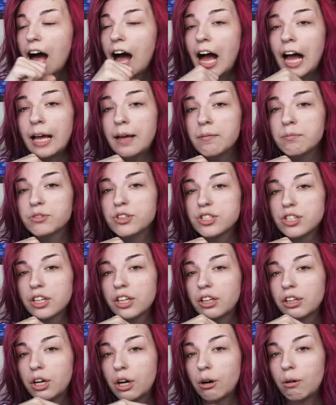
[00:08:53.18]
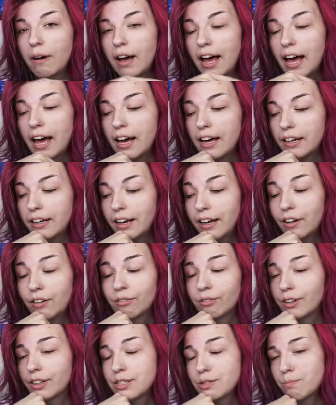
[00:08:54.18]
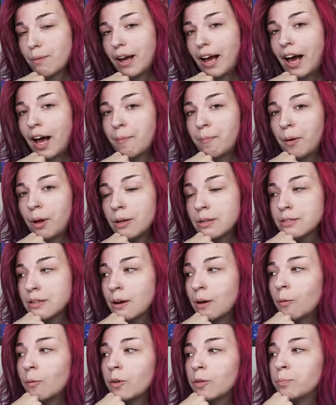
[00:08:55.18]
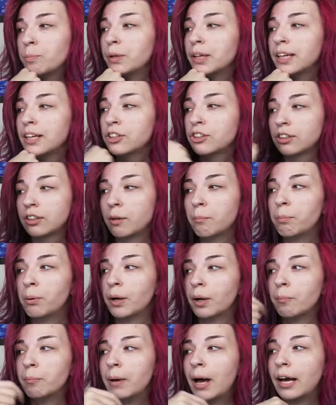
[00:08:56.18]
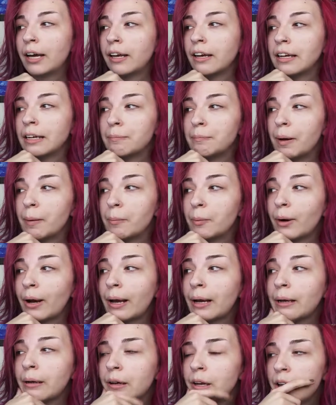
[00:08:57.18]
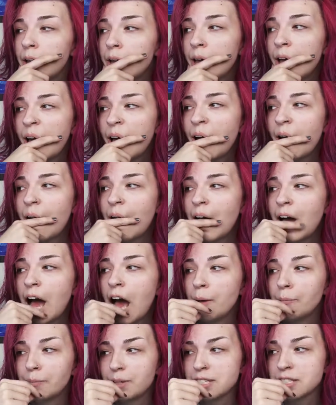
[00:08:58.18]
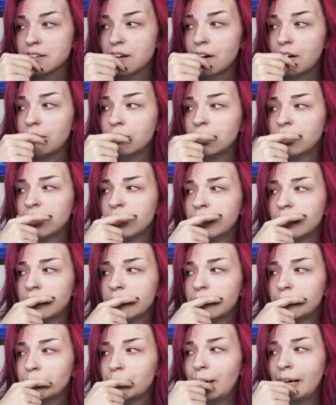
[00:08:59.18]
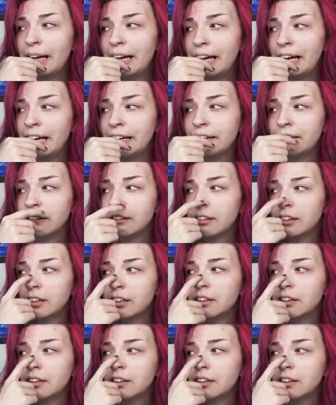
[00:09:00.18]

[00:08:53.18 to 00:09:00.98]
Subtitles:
I am just gonna go ahead and rinse my eyeballs out with bleach and then put them back into my brain, my skull, my head.